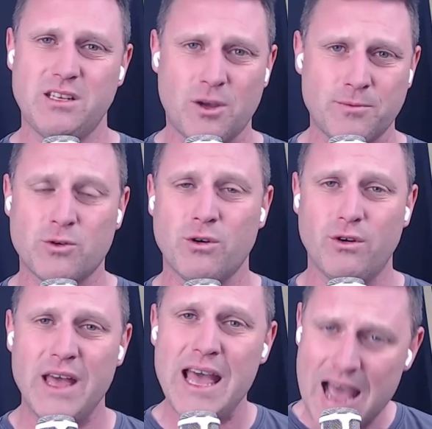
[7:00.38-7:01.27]
a top score
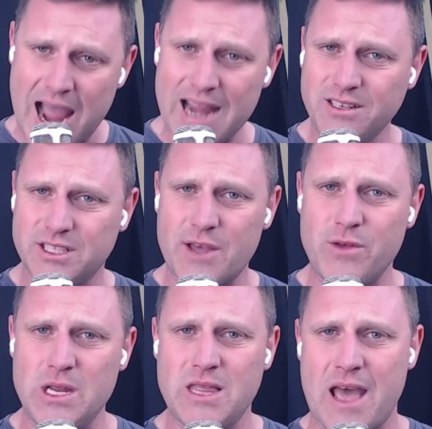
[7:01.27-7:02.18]
of
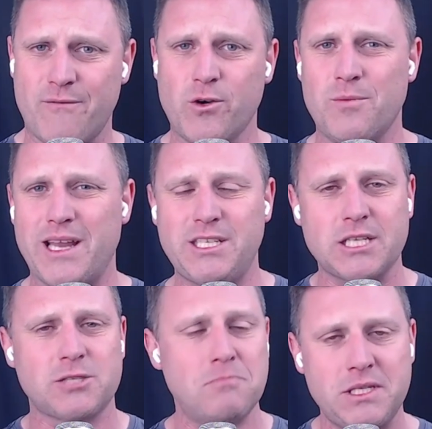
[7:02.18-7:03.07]
87 in that format.
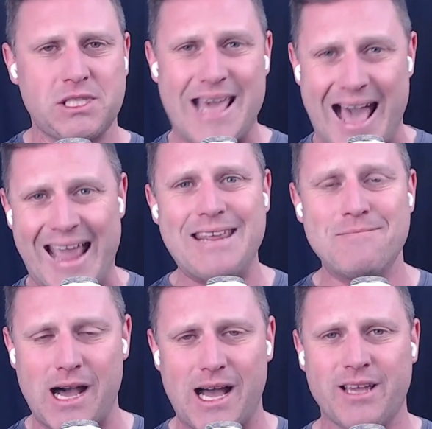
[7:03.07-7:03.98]
Just missed the 80
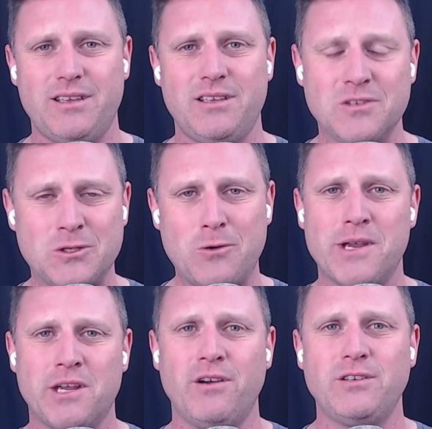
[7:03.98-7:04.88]
marker in
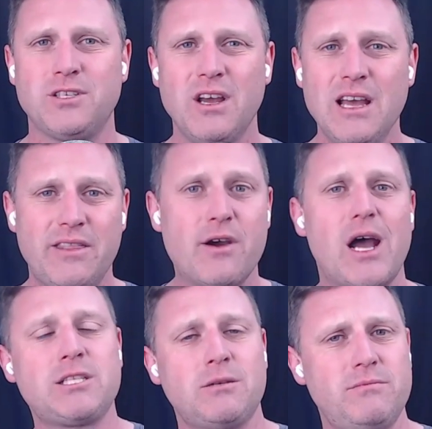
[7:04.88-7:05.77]
SuperCoach. There
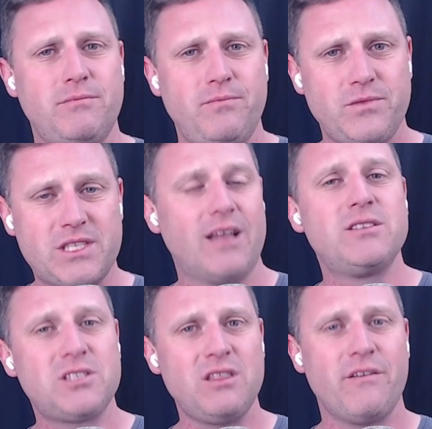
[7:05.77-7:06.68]
are some
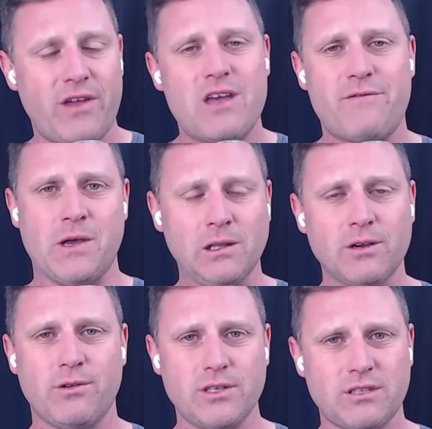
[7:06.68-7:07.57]
tons in the VFL
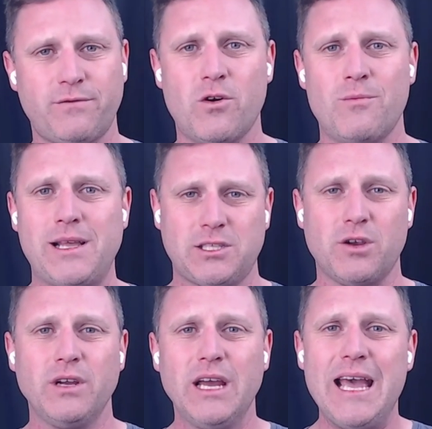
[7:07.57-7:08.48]
across the format,
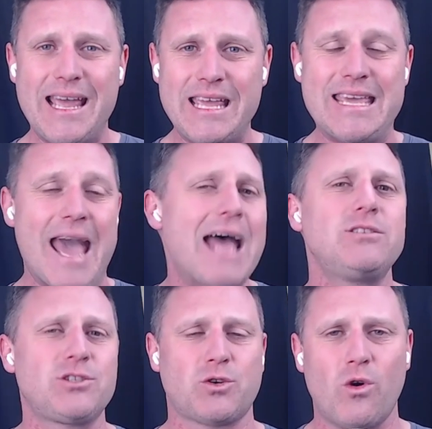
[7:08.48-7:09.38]
so he
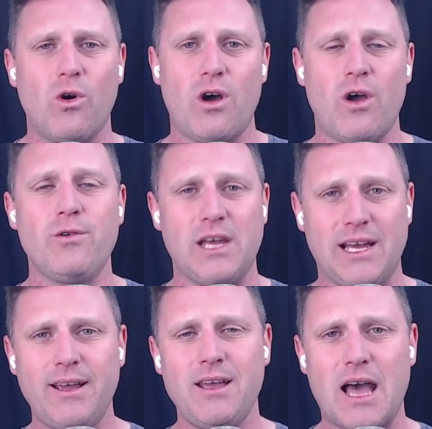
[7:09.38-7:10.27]
can score
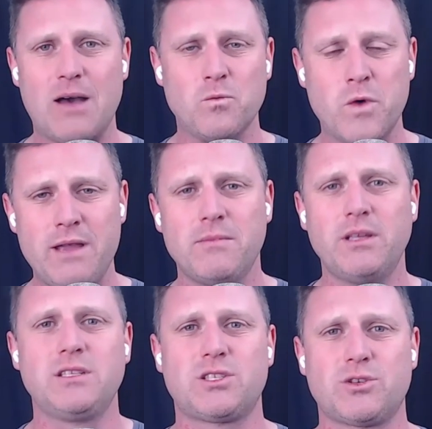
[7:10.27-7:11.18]
okay.
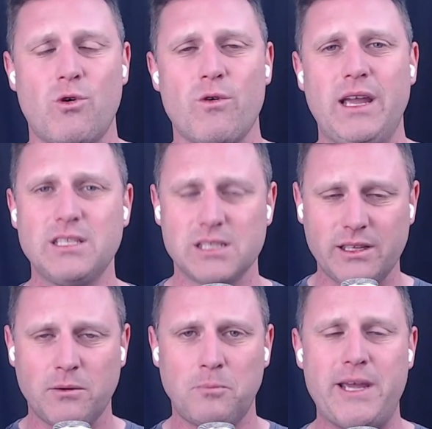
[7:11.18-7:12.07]
Wingman's scoring is a
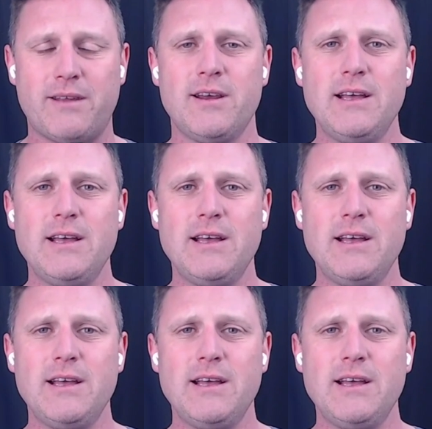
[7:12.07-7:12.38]
little bit